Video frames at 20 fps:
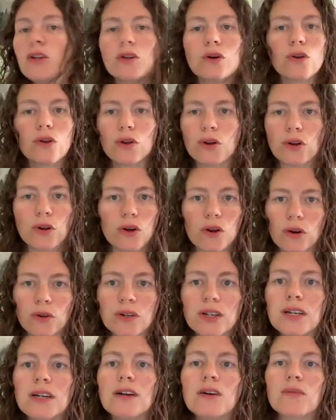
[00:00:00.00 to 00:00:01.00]
No,
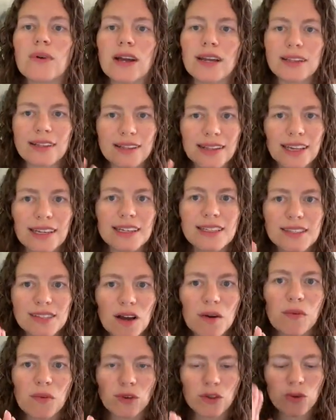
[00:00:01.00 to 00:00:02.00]
right? Like
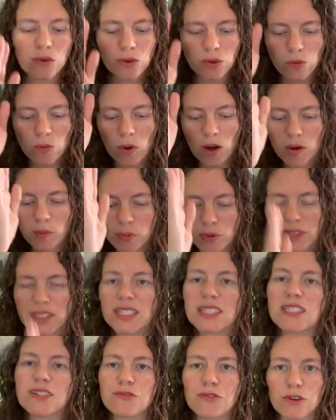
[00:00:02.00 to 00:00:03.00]
you want to
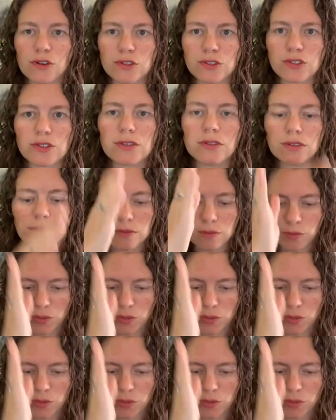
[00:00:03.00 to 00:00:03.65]
predict it first,